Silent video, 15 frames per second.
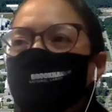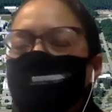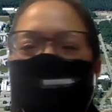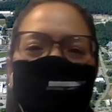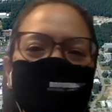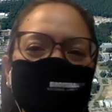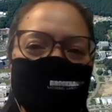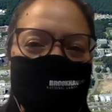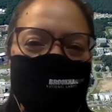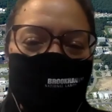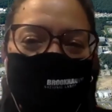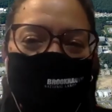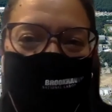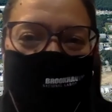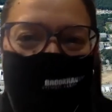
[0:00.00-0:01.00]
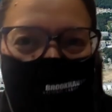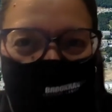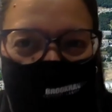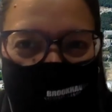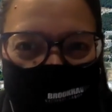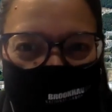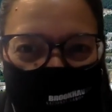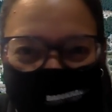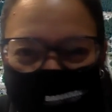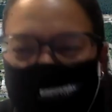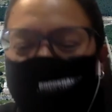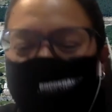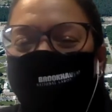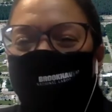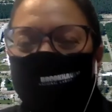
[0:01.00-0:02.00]
I just didn't want to leave without
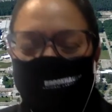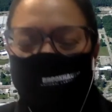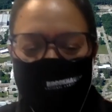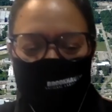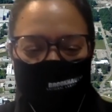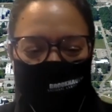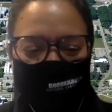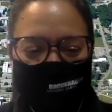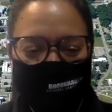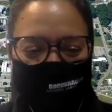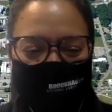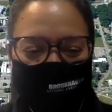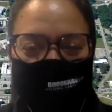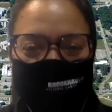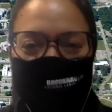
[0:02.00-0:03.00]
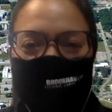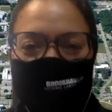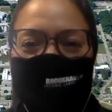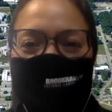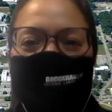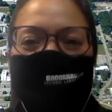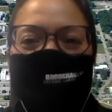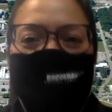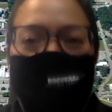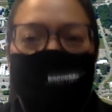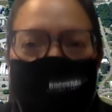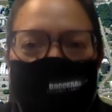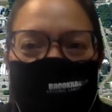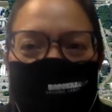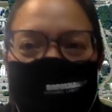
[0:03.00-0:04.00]
answering that question to our listener. Thank
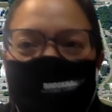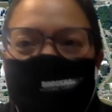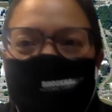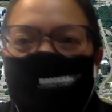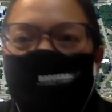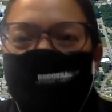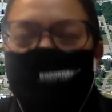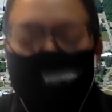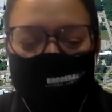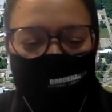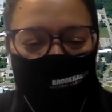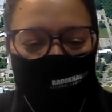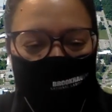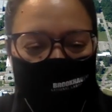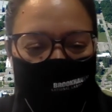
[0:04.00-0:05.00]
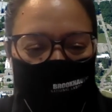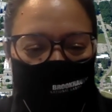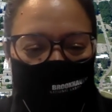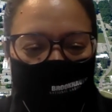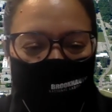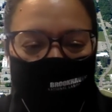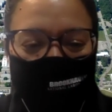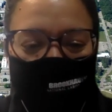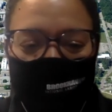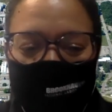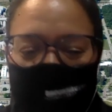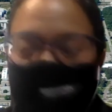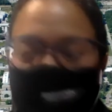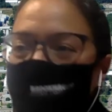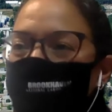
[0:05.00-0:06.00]
you, Michiko, for joining us today.
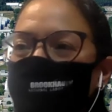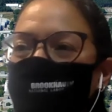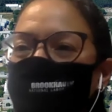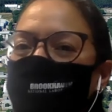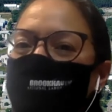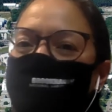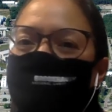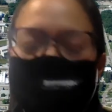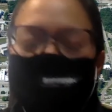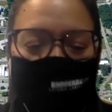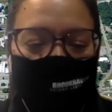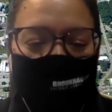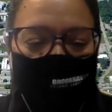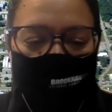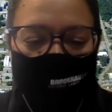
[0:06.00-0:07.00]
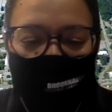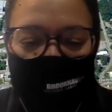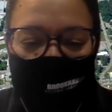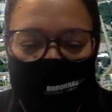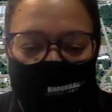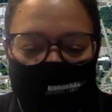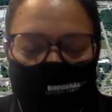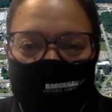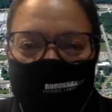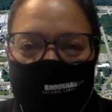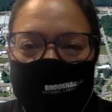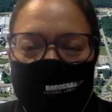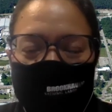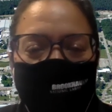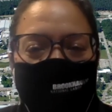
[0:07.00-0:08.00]
So that's the time we have.
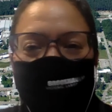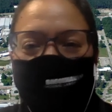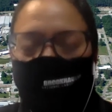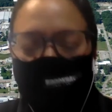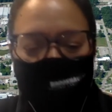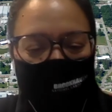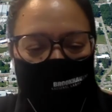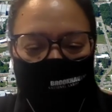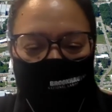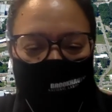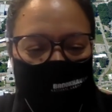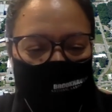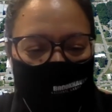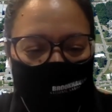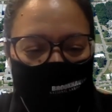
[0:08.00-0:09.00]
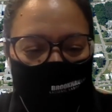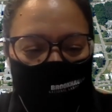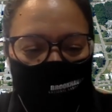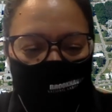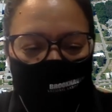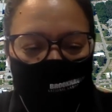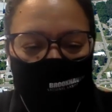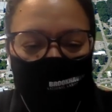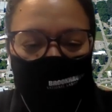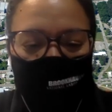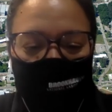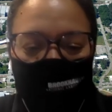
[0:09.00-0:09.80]
Again, I would like to say thank you to Michiko.